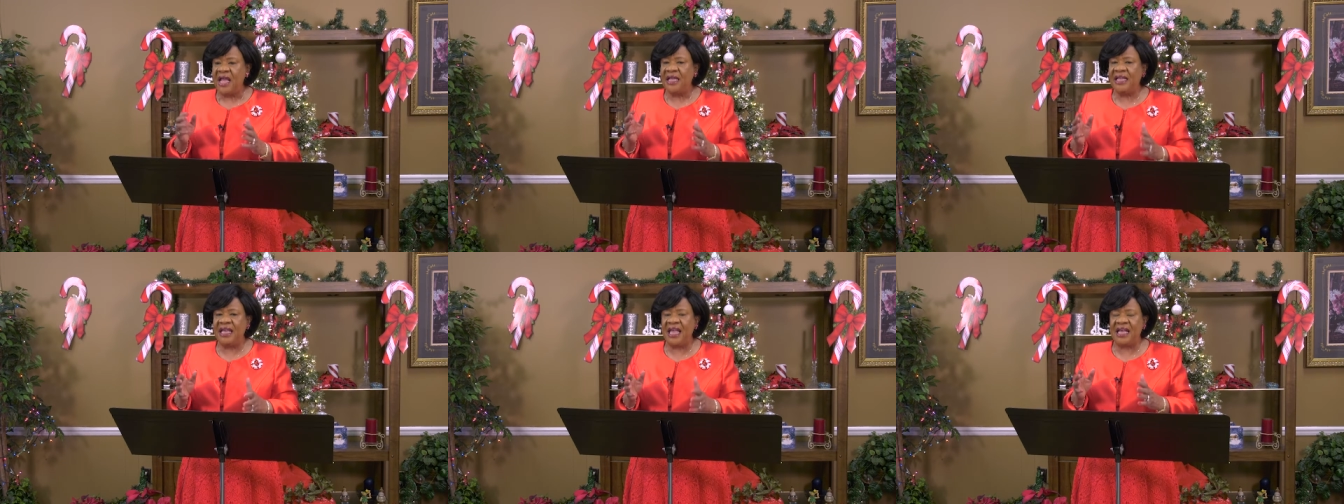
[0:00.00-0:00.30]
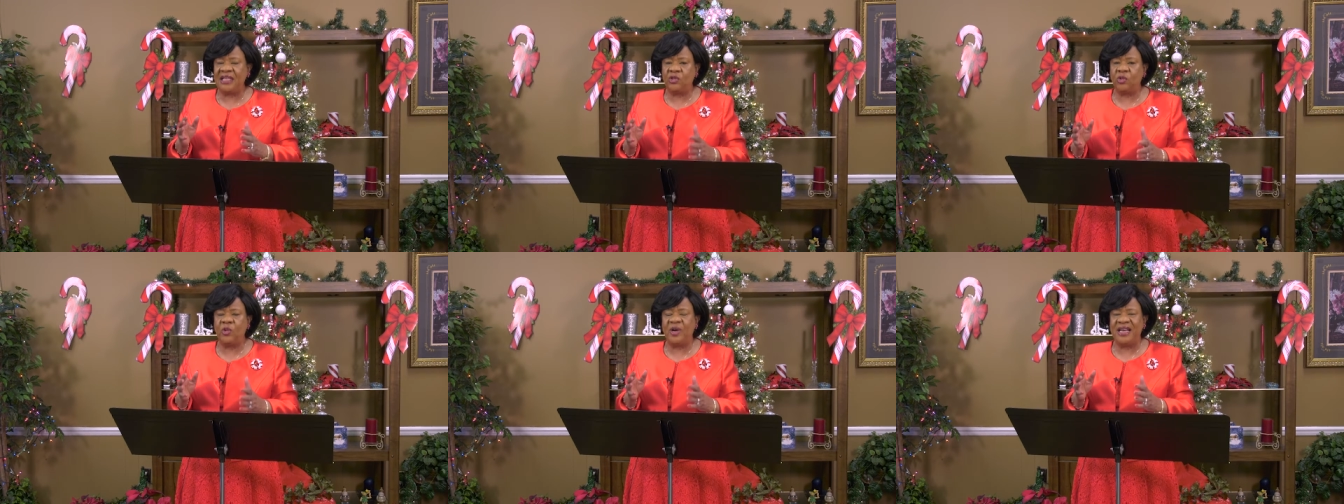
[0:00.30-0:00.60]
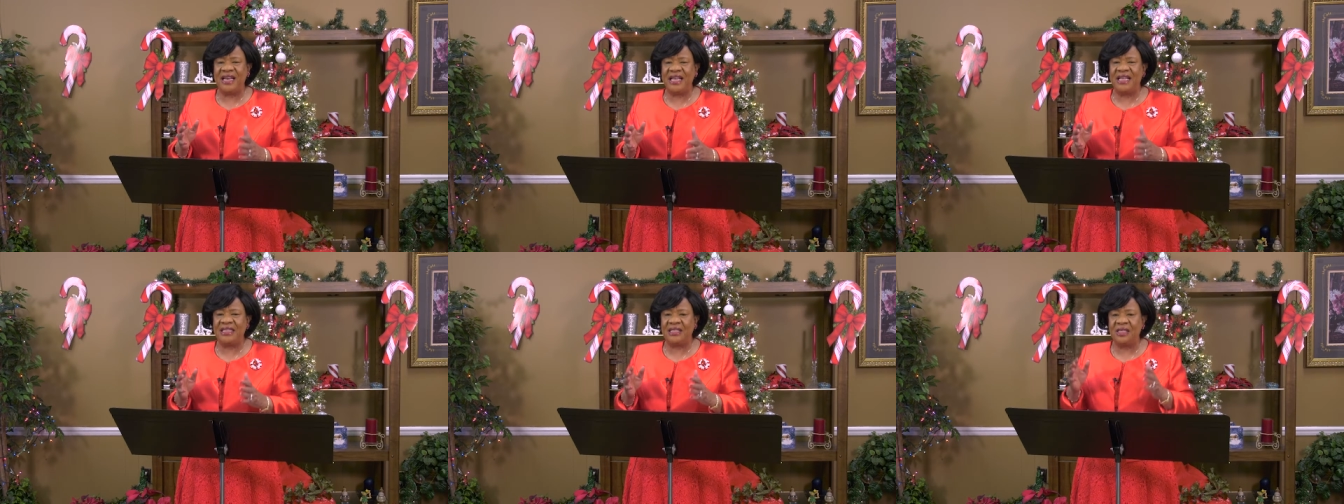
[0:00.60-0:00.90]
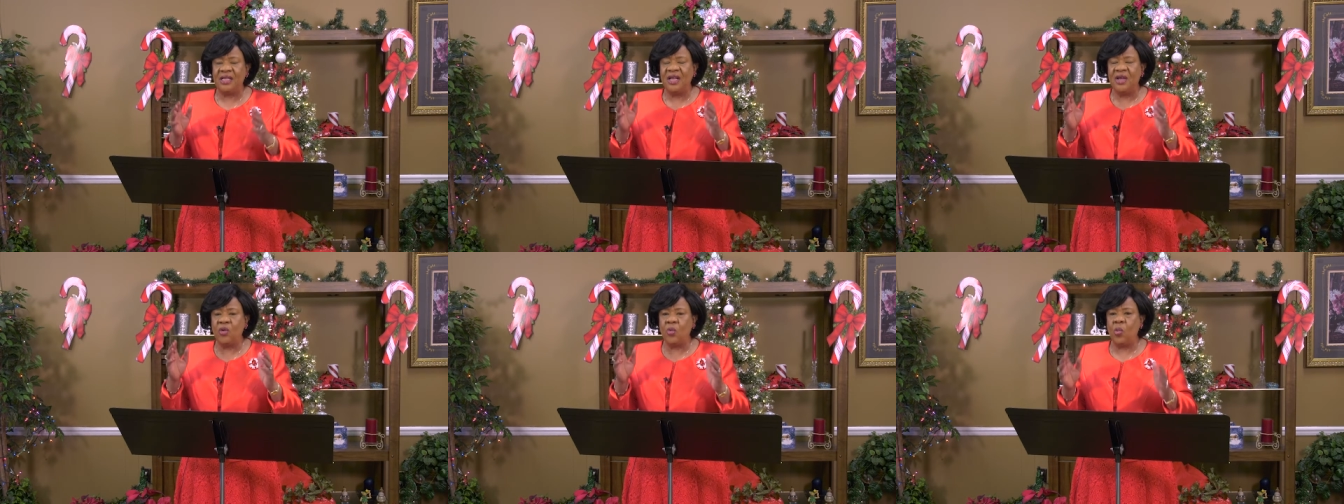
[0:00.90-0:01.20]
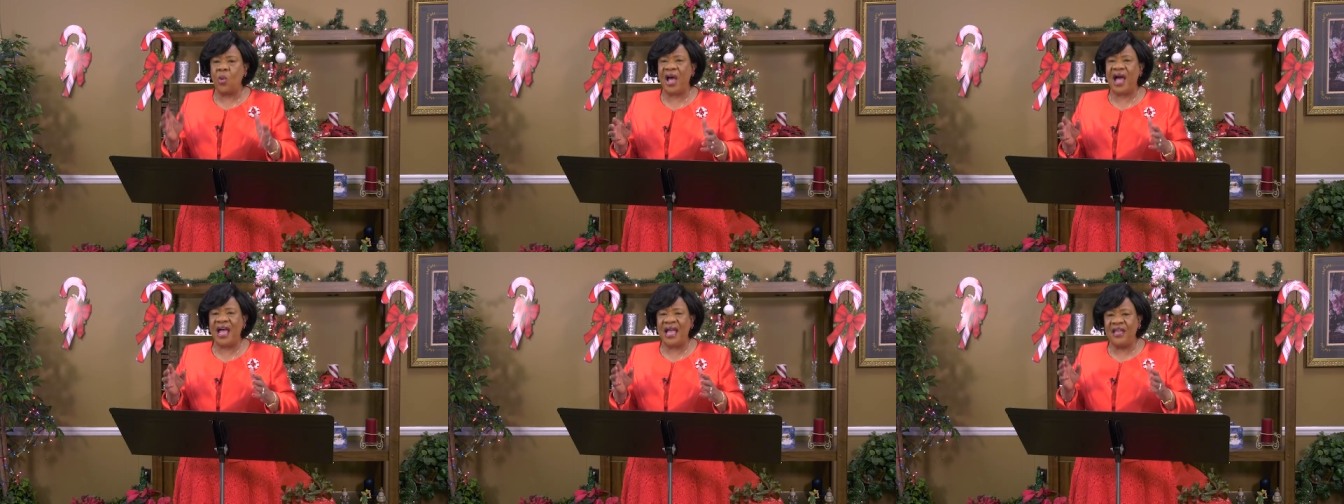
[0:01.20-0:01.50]
guess what his
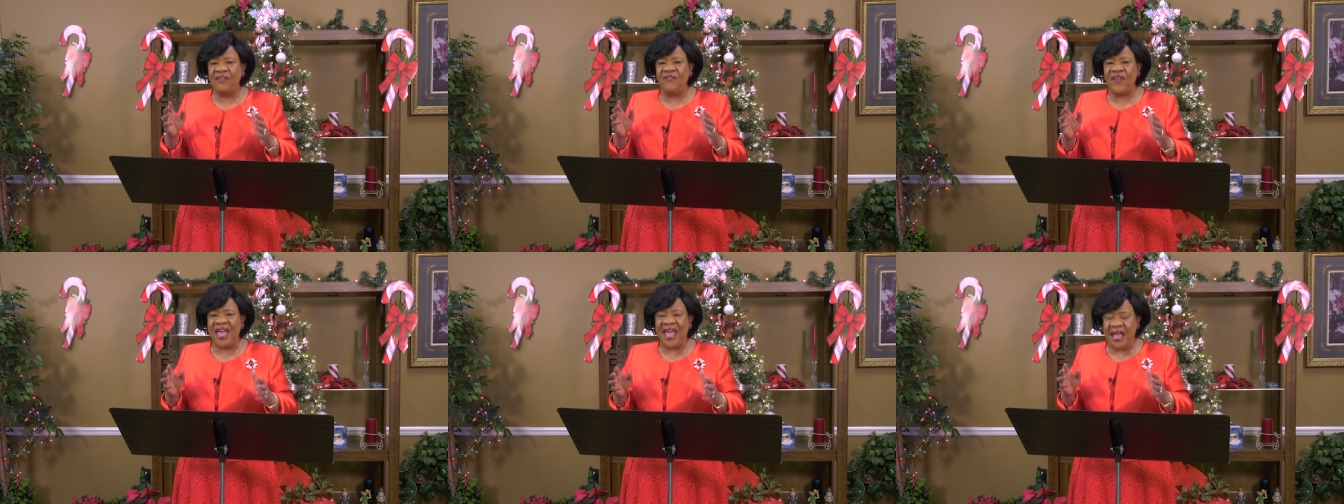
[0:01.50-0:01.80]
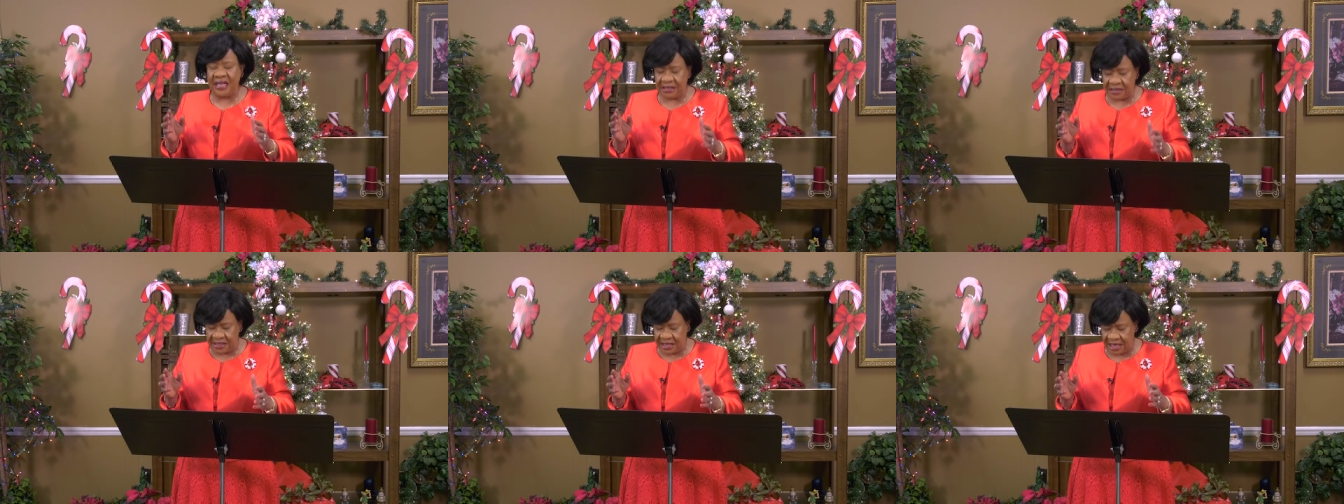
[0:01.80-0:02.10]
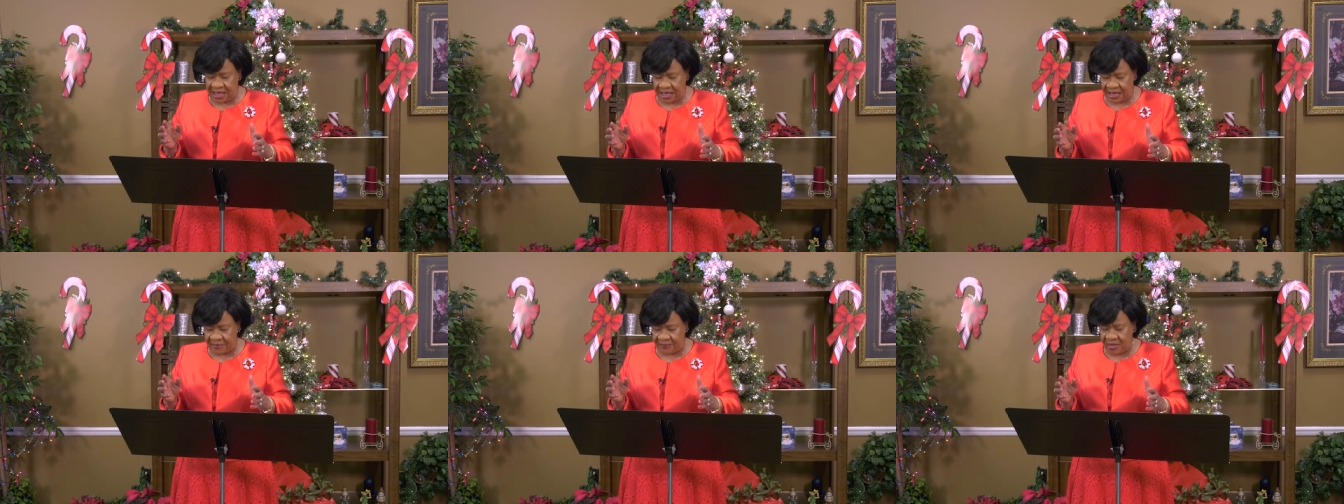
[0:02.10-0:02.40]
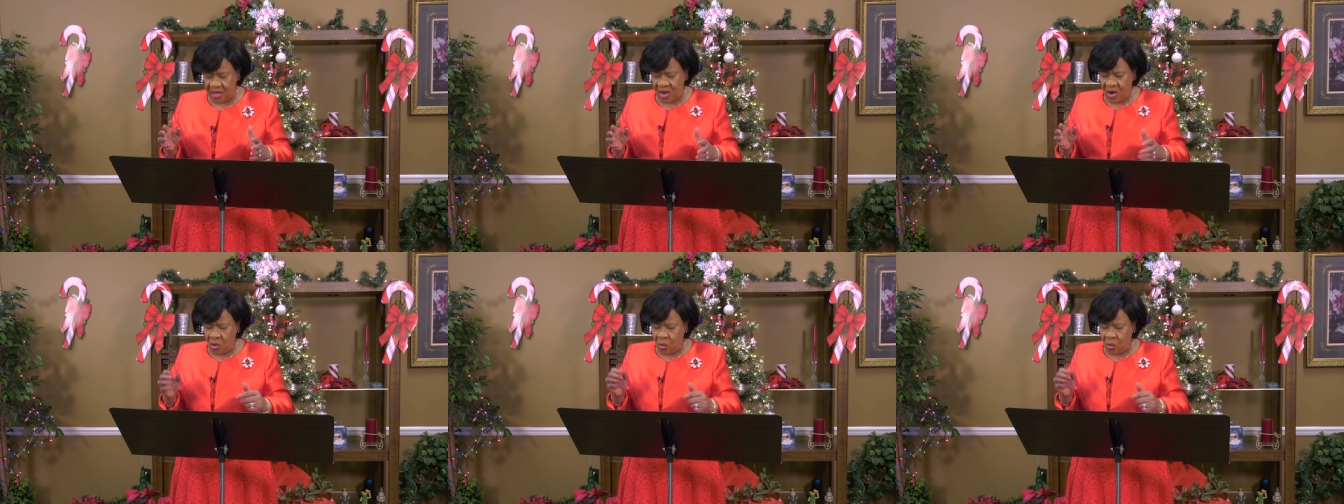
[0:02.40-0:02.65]
wife asked him?